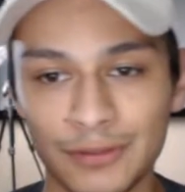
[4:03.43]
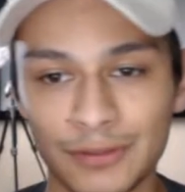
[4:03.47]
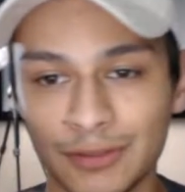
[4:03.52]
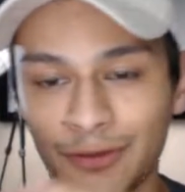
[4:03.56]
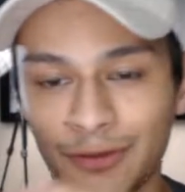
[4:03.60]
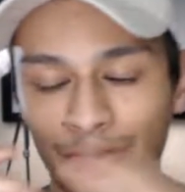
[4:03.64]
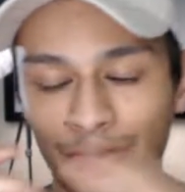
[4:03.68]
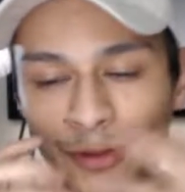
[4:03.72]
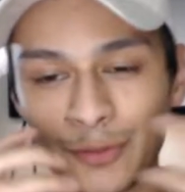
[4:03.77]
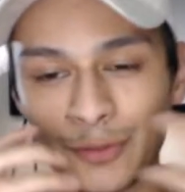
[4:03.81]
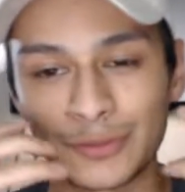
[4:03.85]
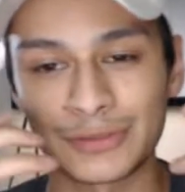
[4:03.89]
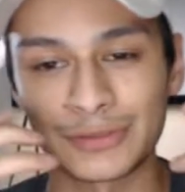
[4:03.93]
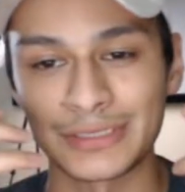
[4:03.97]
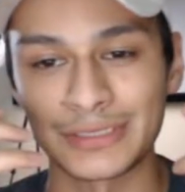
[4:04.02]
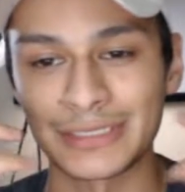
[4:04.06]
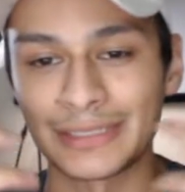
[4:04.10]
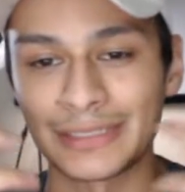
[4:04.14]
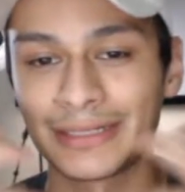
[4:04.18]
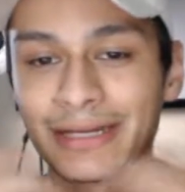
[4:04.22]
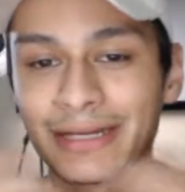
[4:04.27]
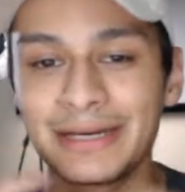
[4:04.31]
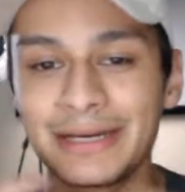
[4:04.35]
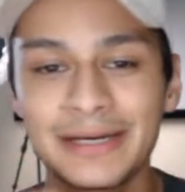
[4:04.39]
Are they
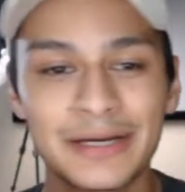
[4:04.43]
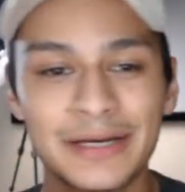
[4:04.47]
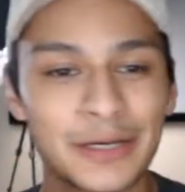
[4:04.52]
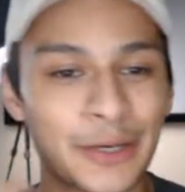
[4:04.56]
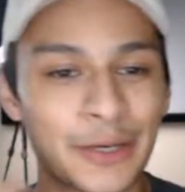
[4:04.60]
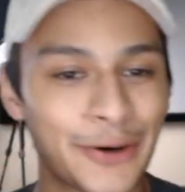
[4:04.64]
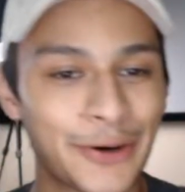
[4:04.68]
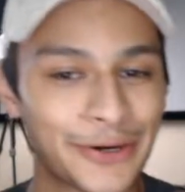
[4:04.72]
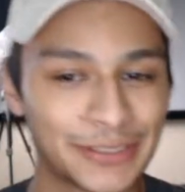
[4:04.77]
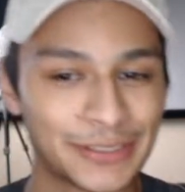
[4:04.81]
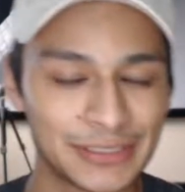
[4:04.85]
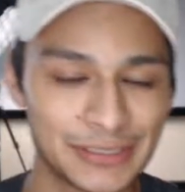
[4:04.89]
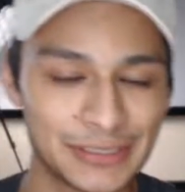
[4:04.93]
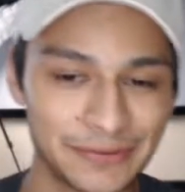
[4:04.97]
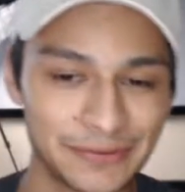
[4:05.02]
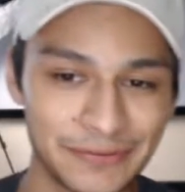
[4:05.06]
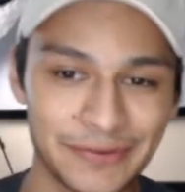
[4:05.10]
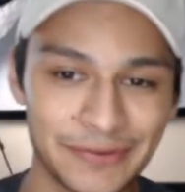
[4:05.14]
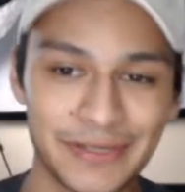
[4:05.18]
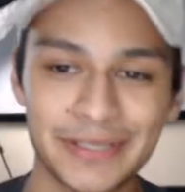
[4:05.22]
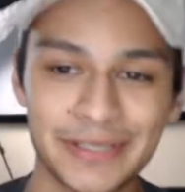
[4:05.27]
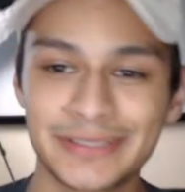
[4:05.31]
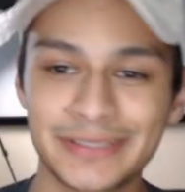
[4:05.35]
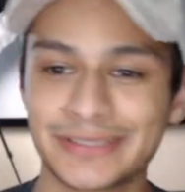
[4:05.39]
using cursive
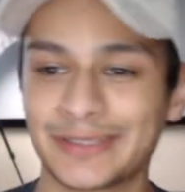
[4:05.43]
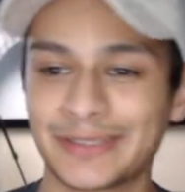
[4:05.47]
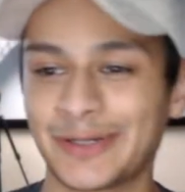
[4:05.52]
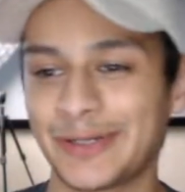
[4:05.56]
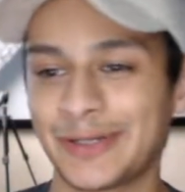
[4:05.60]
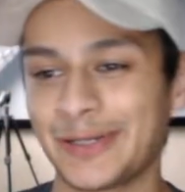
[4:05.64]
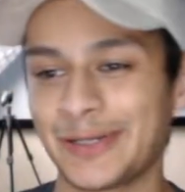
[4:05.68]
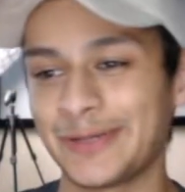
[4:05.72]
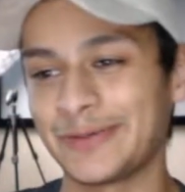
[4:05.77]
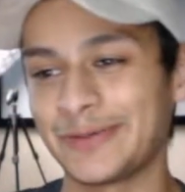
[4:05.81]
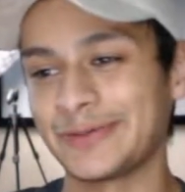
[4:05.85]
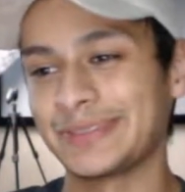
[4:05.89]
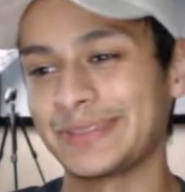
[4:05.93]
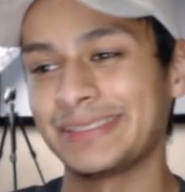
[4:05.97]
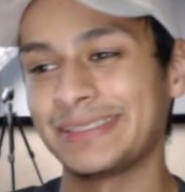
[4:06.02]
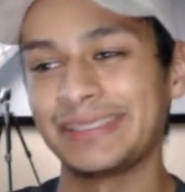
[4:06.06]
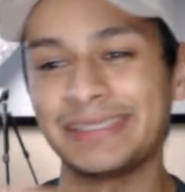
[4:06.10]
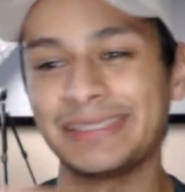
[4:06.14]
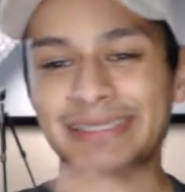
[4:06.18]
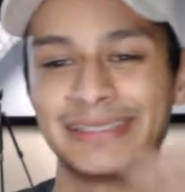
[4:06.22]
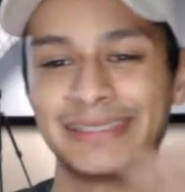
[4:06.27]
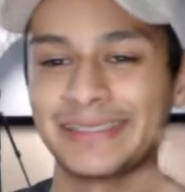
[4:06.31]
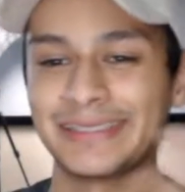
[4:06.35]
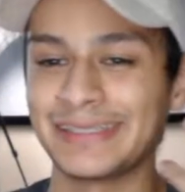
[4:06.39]
fonts? Are they
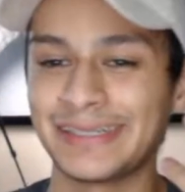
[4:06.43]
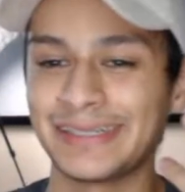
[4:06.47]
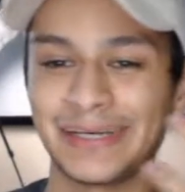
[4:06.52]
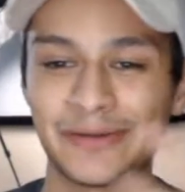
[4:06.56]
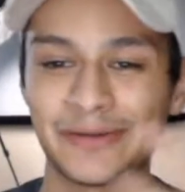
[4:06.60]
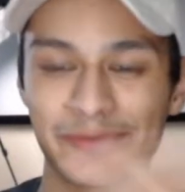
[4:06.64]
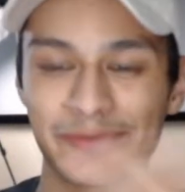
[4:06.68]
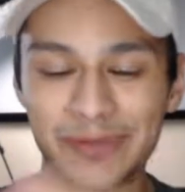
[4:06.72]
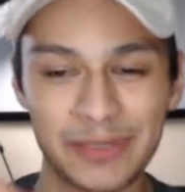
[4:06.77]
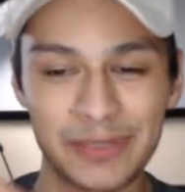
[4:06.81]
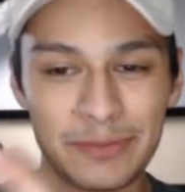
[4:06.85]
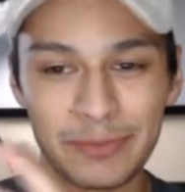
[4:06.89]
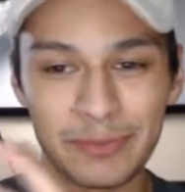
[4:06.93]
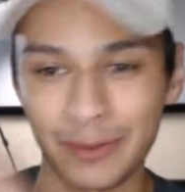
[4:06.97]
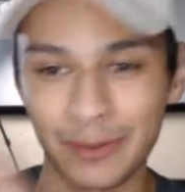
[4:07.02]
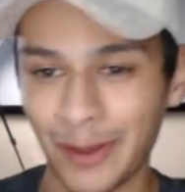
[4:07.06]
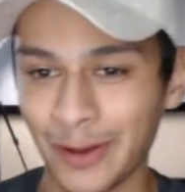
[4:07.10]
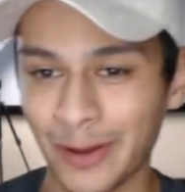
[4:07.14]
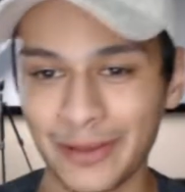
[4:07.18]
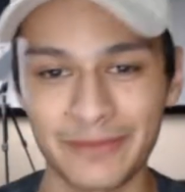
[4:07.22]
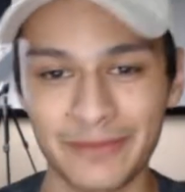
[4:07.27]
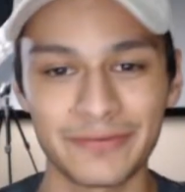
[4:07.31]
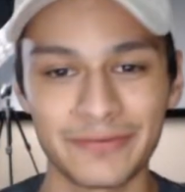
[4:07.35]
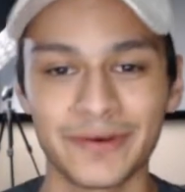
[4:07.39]
using really
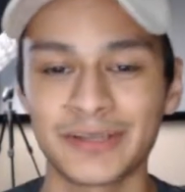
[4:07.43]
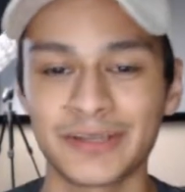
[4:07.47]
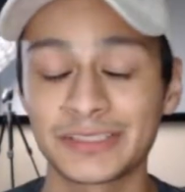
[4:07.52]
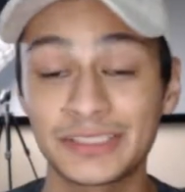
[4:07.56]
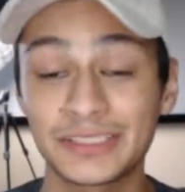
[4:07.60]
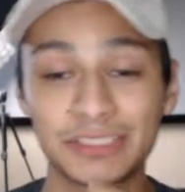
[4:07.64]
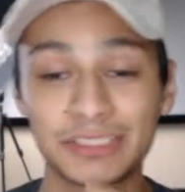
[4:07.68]
blocky fonts?